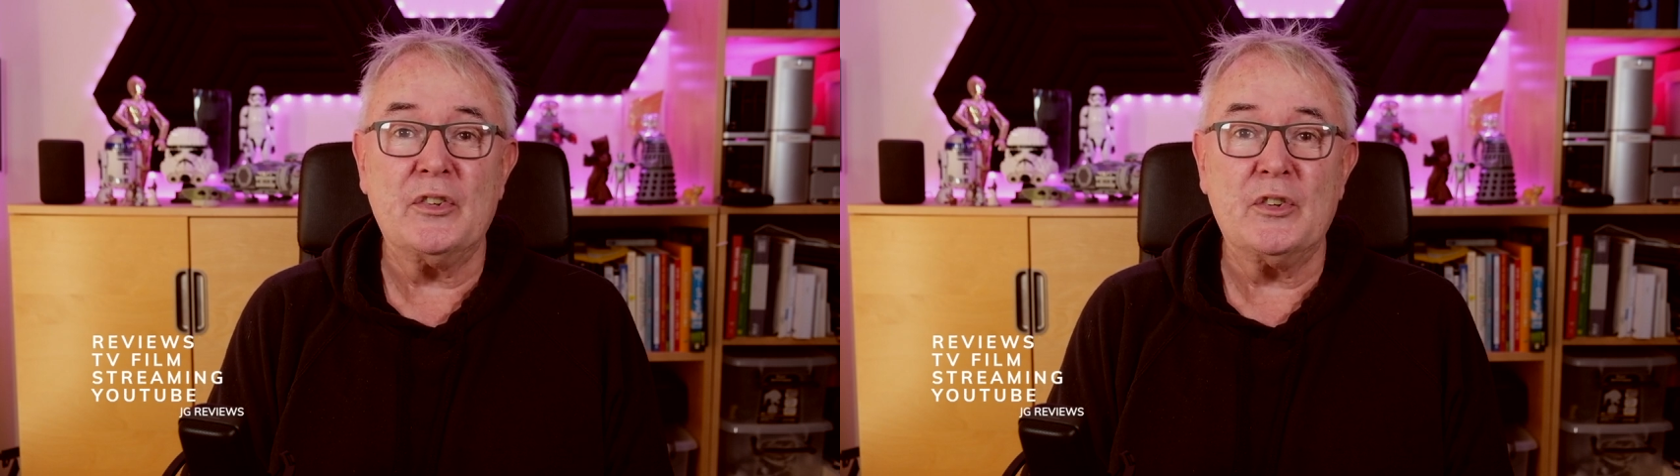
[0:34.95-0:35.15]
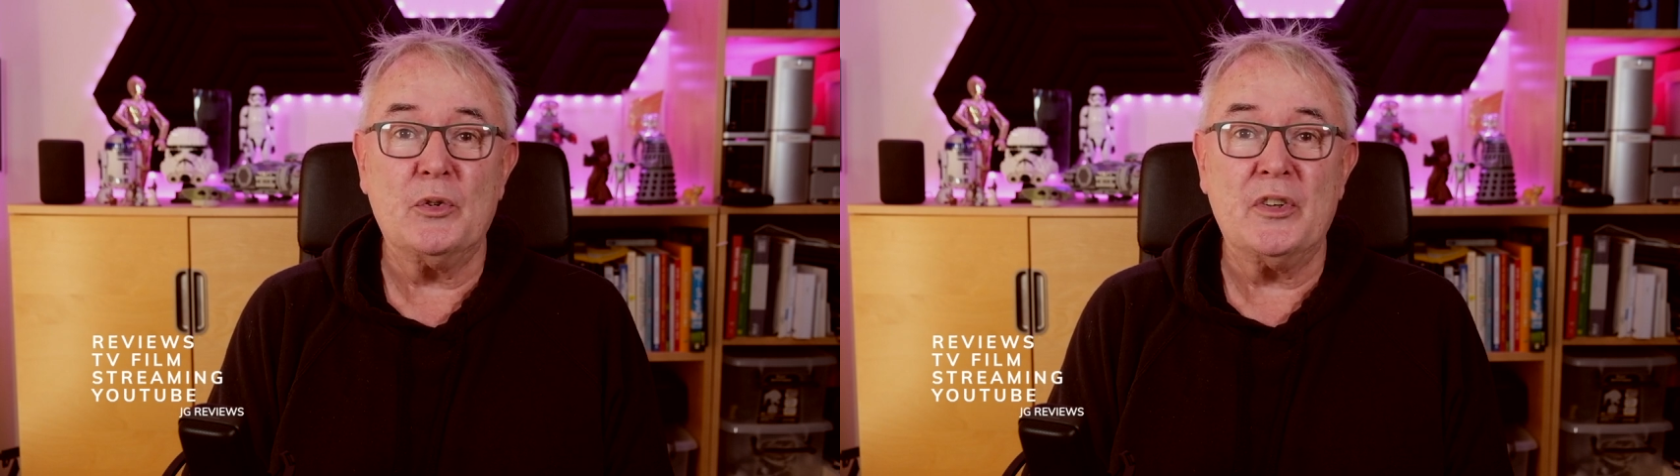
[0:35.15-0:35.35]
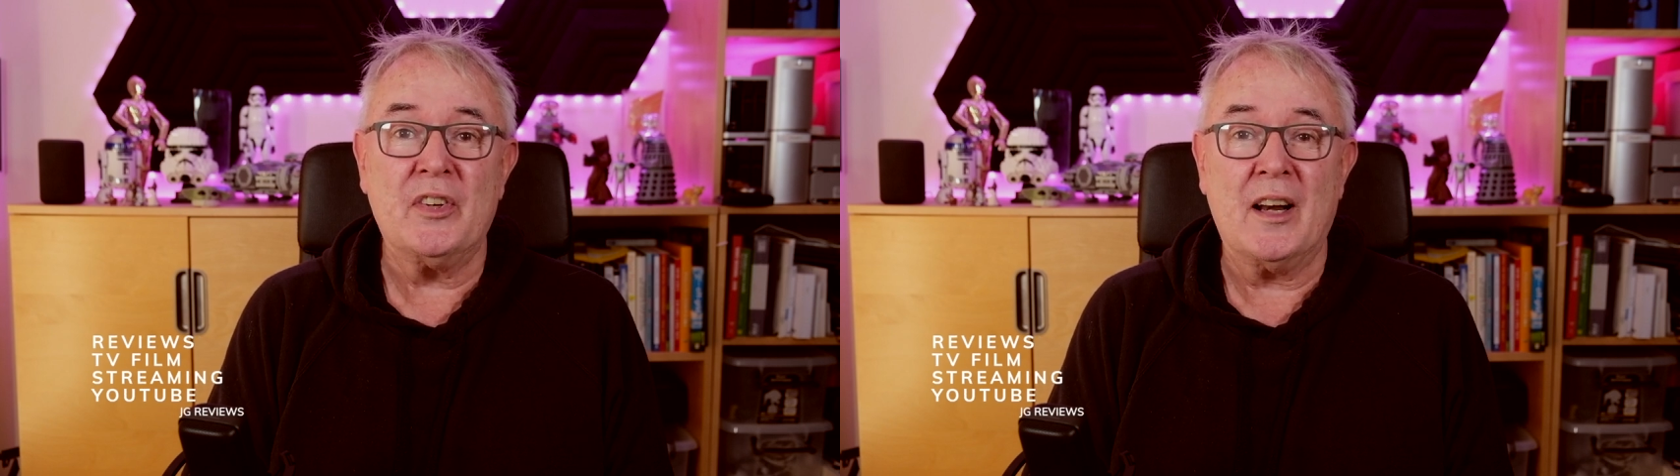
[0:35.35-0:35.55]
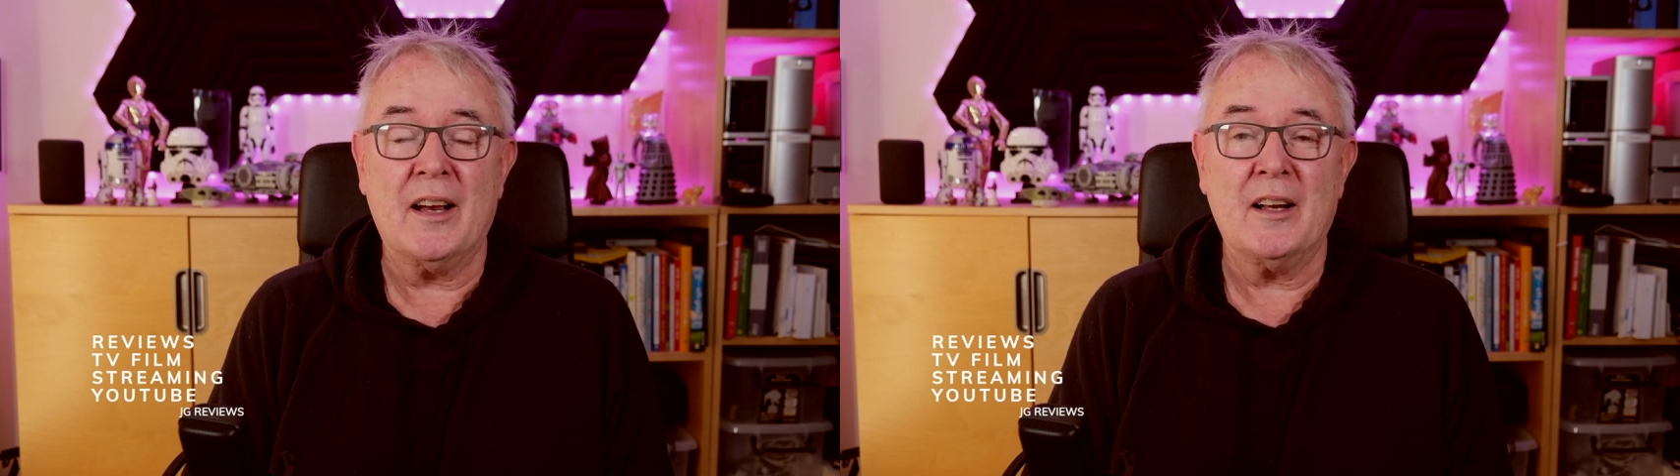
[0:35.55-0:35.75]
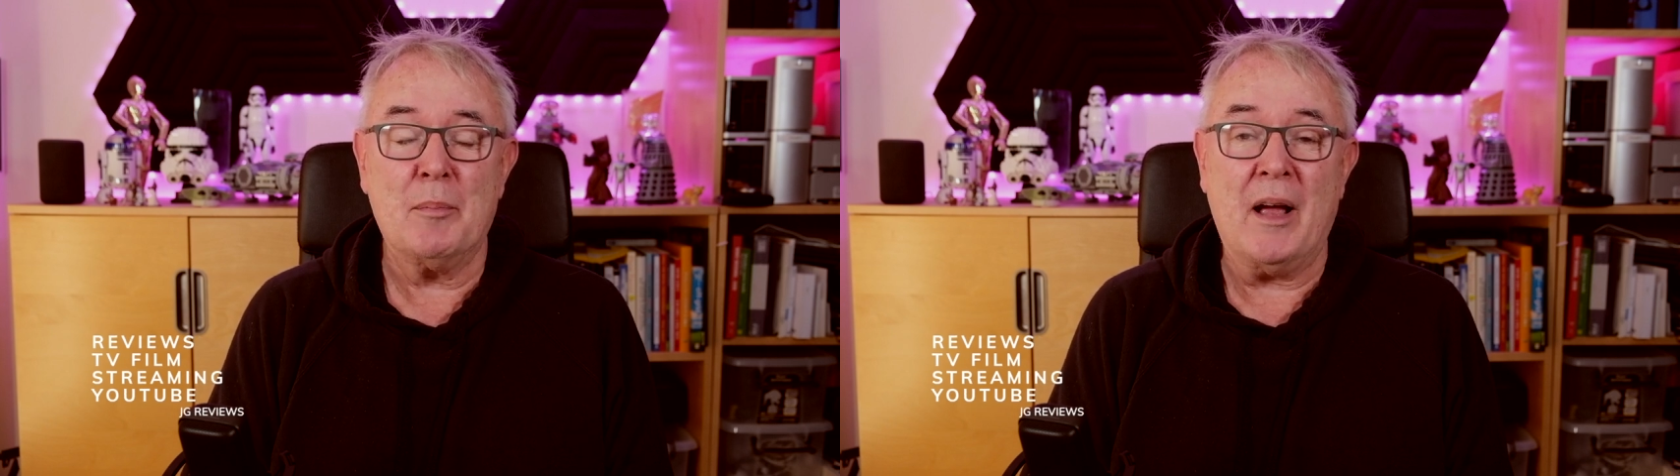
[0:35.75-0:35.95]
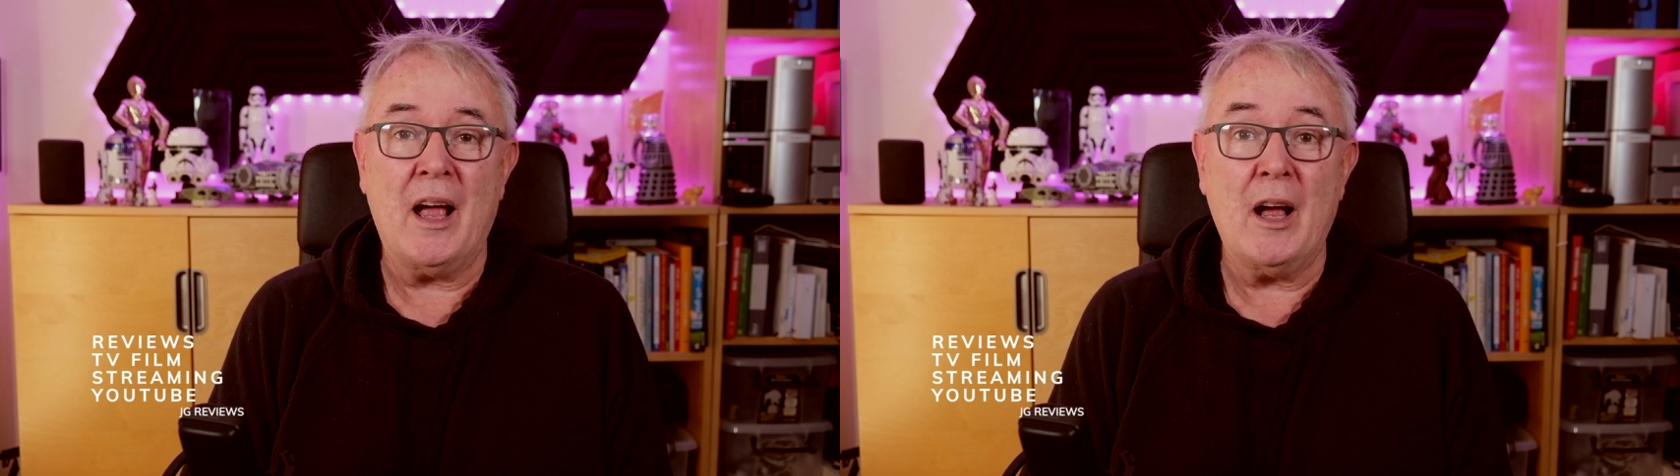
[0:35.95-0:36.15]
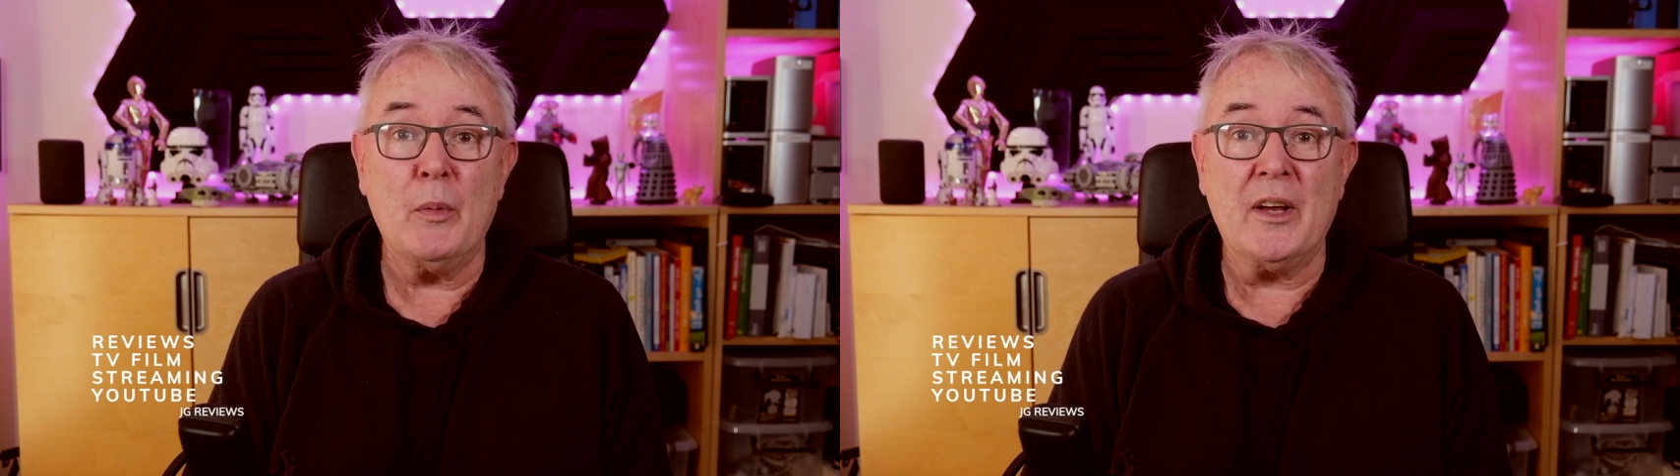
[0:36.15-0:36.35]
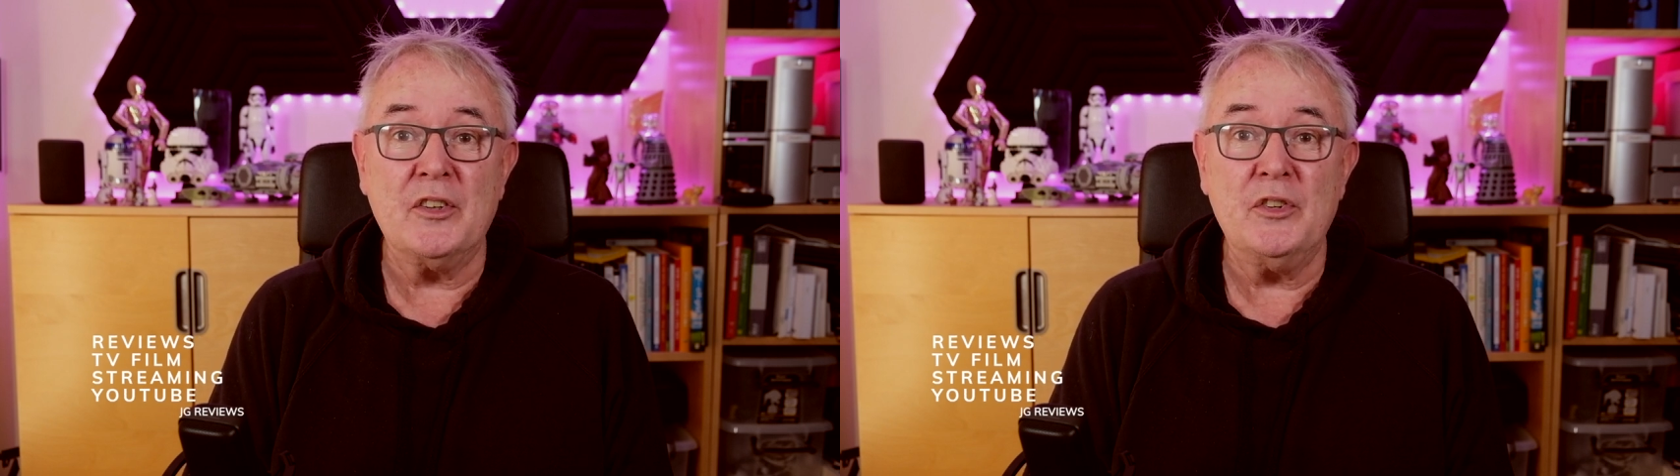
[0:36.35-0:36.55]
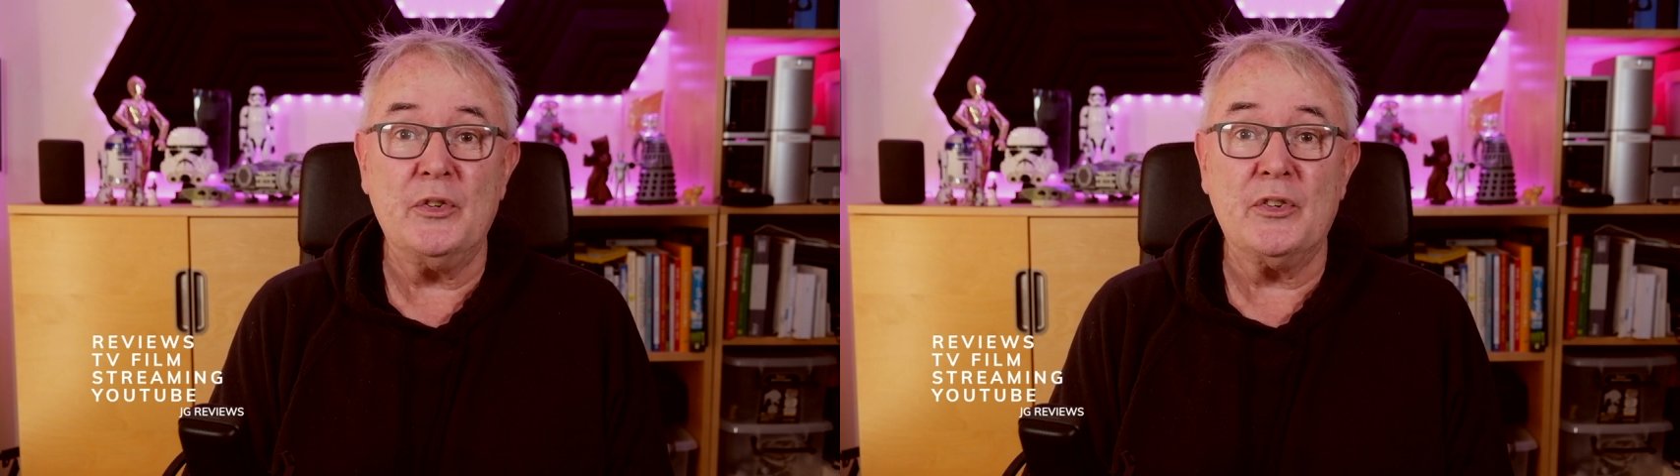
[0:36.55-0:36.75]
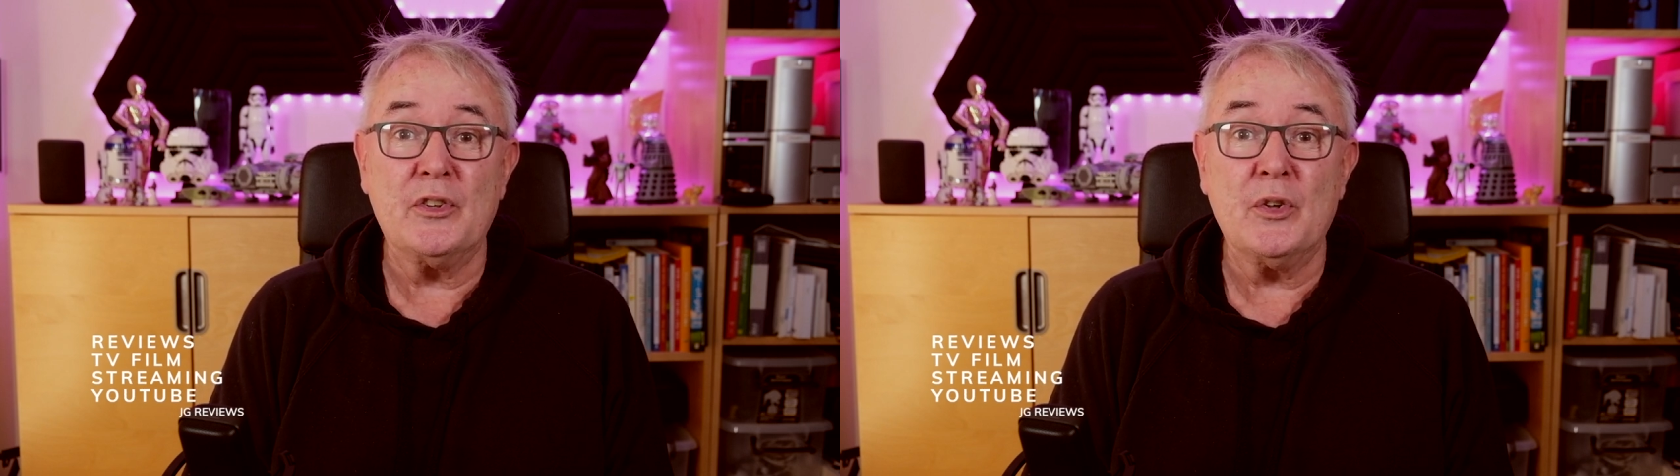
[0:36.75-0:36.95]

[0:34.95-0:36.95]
to storytelling and about how we can use the